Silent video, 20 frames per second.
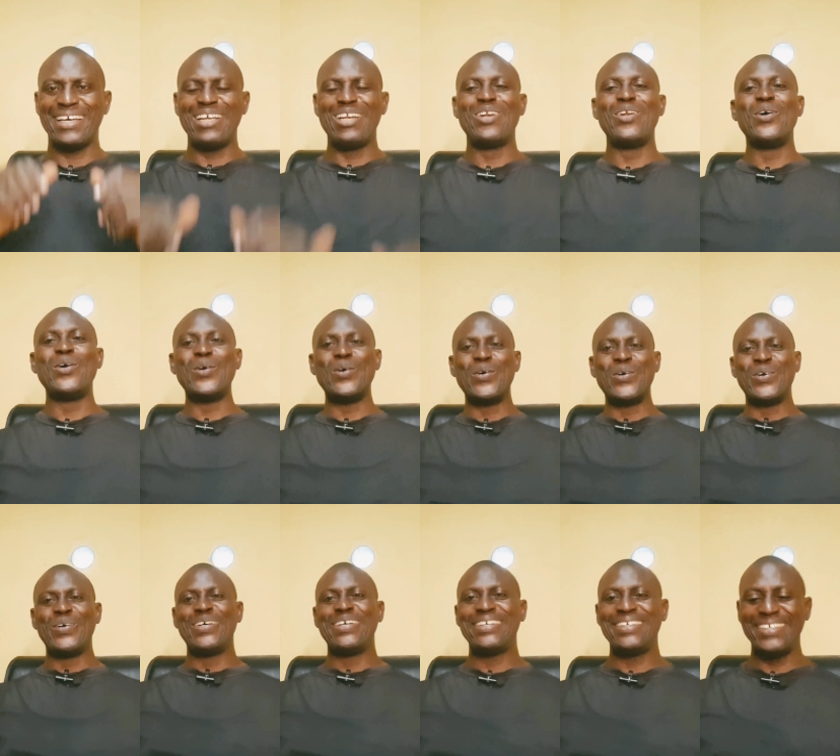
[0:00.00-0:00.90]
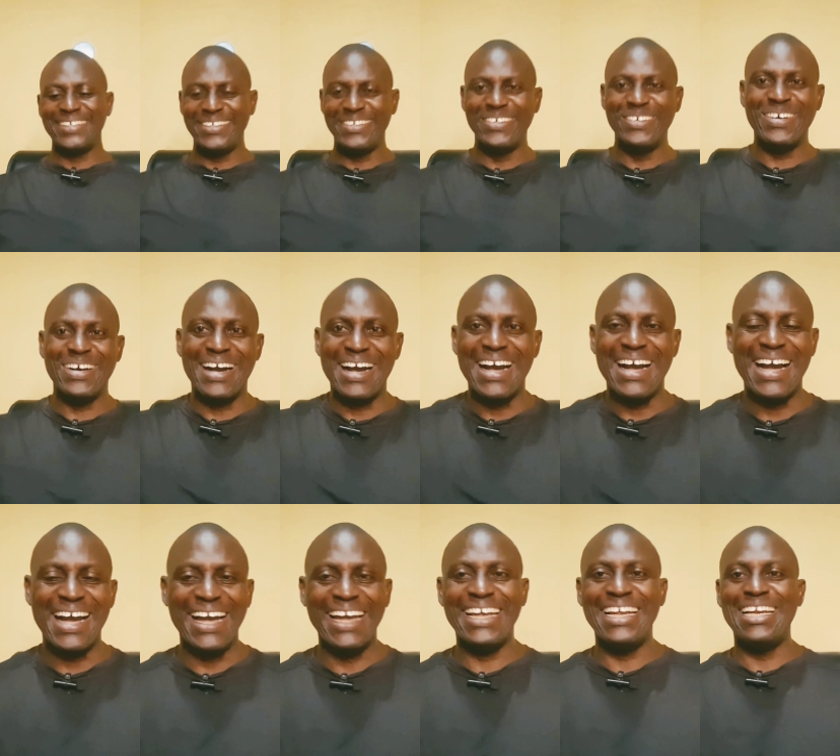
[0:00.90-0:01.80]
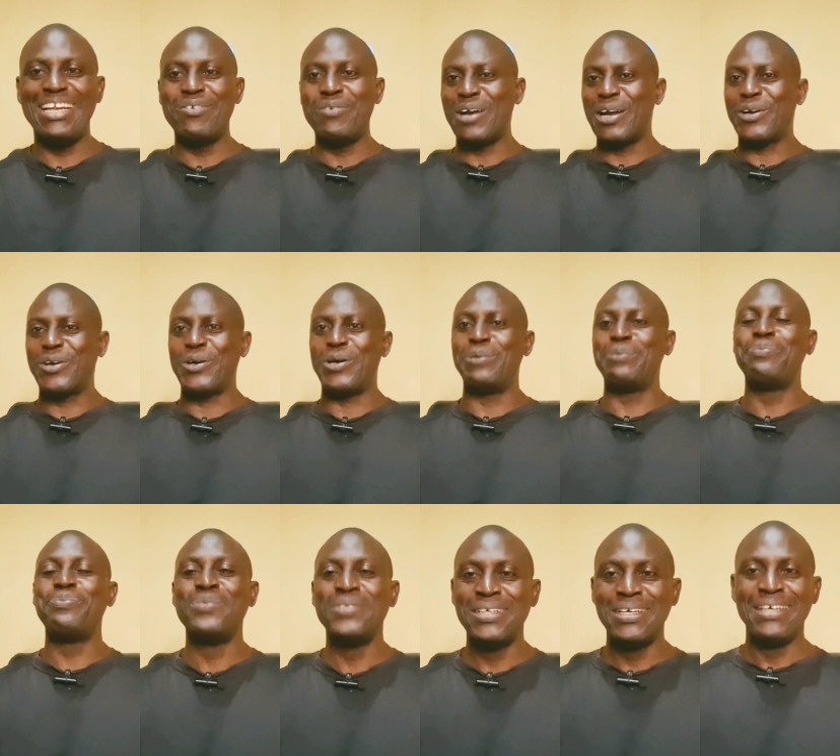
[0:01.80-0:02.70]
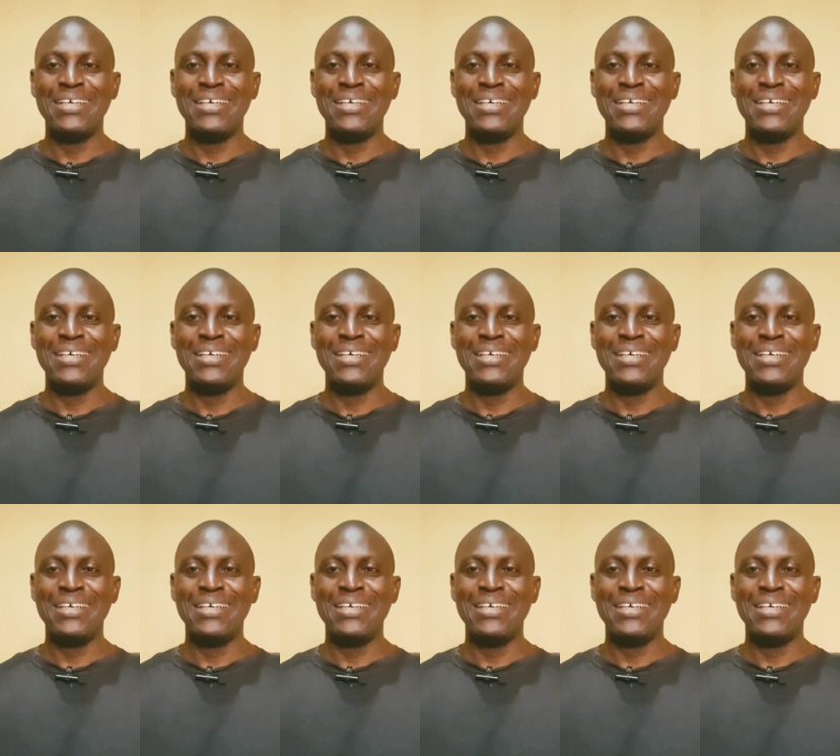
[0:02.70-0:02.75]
Hello, you are highly welcome